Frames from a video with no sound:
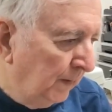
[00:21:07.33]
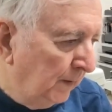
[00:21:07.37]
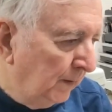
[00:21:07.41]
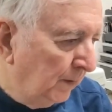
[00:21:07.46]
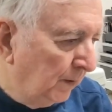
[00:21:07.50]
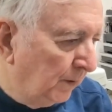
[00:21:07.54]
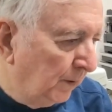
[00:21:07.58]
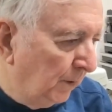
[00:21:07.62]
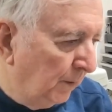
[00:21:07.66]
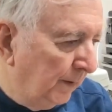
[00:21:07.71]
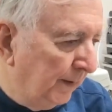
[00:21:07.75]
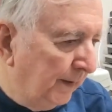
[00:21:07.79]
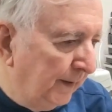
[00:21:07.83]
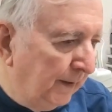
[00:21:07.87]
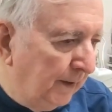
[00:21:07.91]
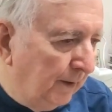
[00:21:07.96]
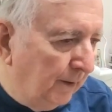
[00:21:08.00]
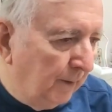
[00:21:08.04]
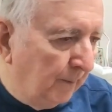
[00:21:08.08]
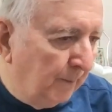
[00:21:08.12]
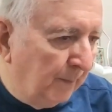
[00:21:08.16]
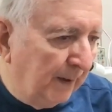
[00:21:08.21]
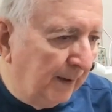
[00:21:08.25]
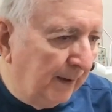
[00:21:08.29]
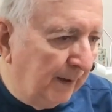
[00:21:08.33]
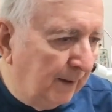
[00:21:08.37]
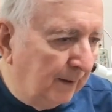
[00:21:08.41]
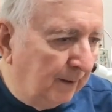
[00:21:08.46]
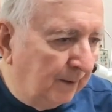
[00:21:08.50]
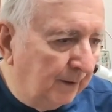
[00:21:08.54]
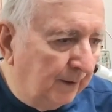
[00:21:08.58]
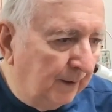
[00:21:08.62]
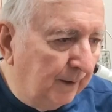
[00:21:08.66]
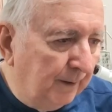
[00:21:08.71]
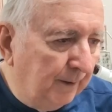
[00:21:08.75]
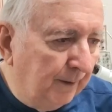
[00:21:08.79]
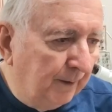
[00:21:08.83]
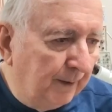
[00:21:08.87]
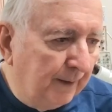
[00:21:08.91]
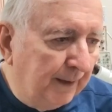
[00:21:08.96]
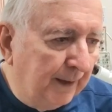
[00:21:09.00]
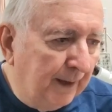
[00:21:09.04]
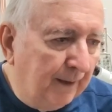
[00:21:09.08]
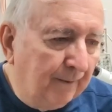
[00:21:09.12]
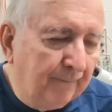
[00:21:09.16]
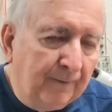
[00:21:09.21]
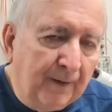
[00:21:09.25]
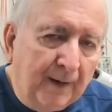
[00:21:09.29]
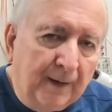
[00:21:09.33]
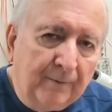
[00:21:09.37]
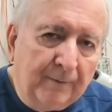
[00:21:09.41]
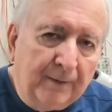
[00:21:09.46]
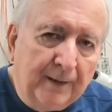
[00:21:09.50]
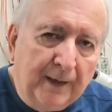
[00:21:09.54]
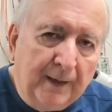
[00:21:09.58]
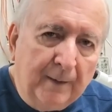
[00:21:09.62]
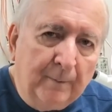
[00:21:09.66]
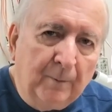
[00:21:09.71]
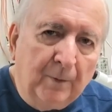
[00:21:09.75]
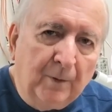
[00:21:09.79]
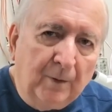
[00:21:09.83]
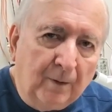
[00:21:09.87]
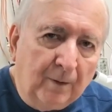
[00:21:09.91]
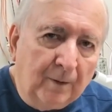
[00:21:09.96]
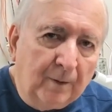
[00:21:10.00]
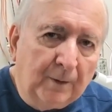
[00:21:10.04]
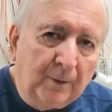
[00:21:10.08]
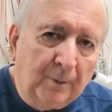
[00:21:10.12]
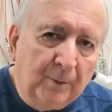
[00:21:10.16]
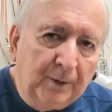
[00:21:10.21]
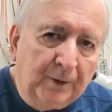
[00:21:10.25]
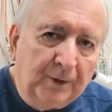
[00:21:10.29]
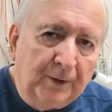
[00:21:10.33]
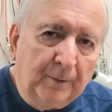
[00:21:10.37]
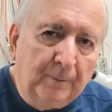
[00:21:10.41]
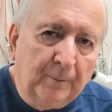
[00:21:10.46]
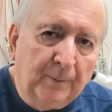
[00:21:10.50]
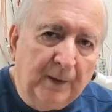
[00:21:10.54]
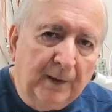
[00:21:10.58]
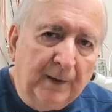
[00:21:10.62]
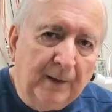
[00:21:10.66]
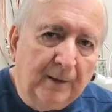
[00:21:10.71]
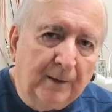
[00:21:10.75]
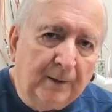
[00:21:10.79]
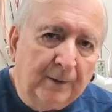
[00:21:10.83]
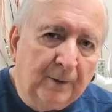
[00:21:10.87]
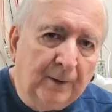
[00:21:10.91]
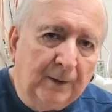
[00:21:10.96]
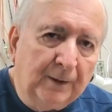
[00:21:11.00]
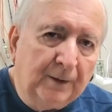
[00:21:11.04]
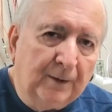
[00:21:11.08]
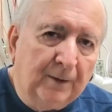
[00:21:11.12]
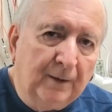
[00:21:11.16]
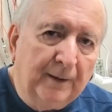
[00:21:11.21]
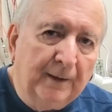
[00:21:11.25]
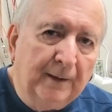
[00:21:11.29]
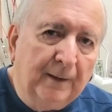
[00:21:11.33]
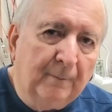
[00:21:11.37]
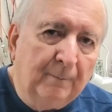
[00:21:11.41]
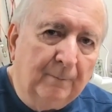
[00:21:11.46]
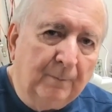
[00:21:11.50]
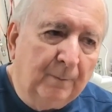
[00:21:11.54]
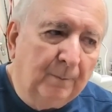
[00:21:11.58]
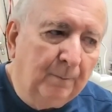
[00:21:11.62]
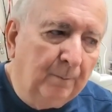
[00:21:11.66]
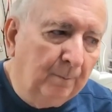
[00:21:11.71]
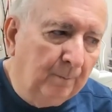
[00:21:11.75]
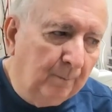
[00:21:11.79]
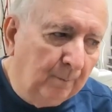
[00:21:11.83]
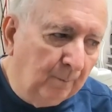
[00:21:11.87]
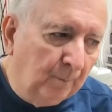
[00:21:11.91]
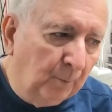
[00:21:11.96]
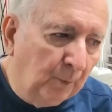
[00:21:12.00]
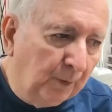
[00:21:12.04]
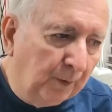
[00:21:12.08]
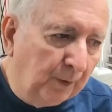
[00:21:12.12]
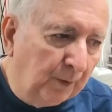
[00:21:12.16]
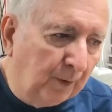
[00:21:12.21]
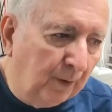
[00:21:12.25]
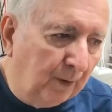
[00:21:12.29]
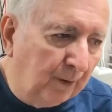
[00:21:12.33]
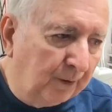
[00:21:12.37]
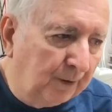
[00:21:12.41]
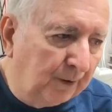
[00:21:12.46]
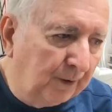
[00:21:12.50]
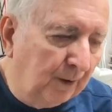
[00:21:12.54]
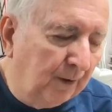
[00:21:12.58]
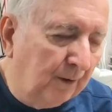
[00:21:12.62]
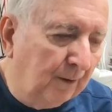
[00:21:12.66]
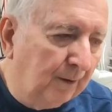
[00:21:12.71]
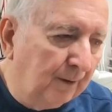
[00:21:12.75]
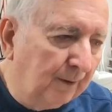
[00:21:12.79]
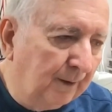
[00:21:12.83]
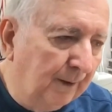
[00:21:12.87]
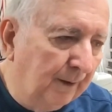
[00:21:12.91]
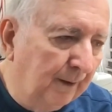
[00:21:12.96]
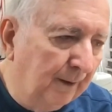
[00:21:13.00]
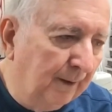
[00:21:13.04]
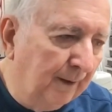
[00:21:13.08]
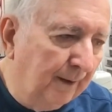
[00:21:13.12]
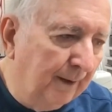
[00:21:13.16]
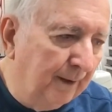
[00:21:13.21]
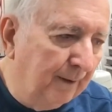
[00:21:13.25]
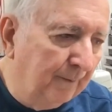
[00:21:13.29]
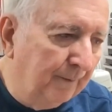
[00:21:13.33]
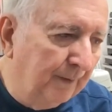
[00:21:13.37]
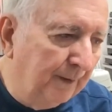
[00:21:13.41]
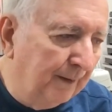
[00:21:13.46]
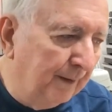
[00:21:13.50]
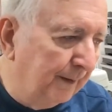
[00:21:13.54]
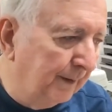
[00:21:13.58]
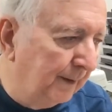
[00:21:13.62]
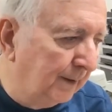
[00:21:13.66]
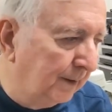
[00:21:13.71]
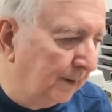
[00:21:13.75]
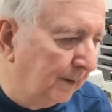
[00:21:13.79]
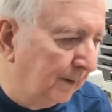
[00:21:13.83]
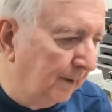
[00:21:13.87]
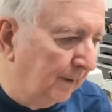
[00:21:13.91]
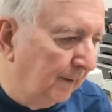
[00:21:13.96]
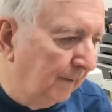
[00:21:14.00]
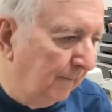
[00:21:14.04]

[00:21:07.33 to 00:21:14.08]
So each of the pairs in your Cat 5 cable are twisted pairs. So that's going to help with crosstalk and interference.